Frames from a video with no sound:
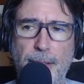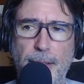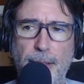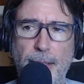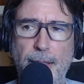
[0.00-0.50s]

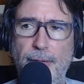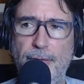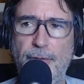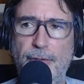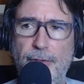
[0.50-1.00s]

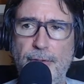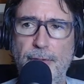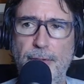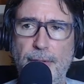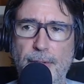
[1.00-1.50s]
is
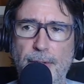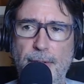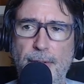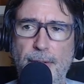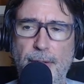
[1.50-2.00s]

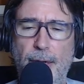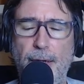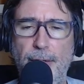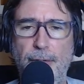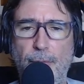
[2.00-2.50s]

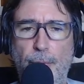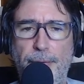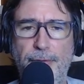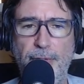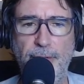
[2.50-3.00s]
not
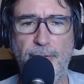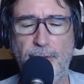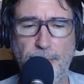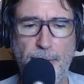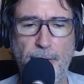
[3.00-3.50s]
with sense
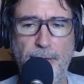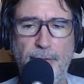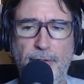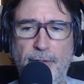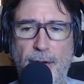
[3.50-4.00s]

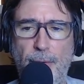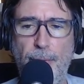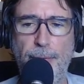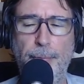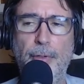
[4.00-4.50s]
experience, it's not
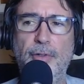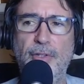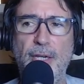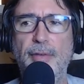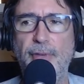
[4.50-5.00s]
with
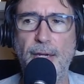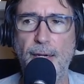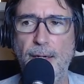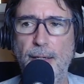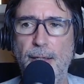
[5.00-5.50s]

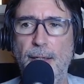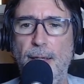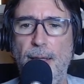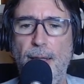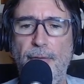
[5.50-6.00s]
perceiving
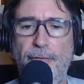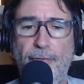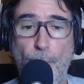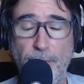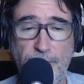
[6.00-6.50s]

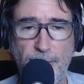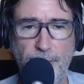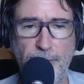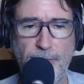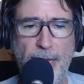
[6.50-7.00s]

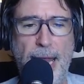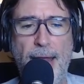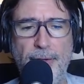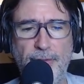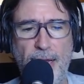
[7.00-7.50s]
forces
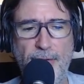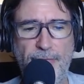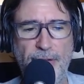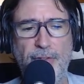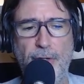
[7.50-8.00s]
as a
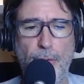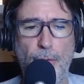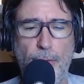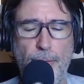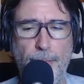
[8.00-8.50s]

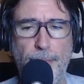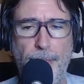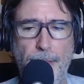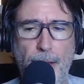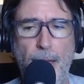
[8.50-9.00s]
physical
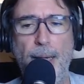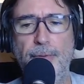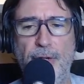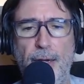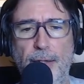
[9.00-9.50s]

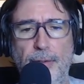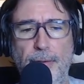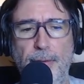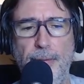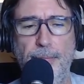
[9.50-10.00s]
object,
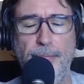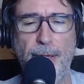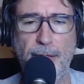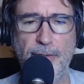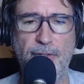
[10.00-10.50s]

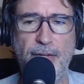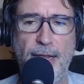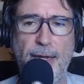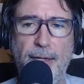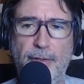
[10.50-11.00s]
but
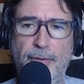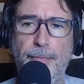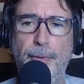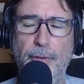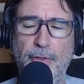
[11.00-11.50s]
instead it's
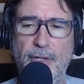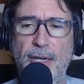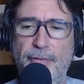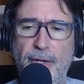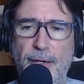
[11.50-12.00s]

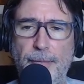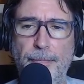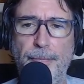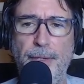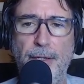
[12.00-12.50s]
perceiving
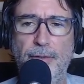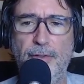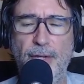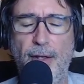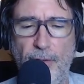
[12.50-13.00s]

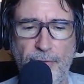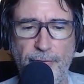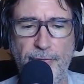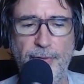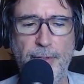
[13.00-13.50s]
itself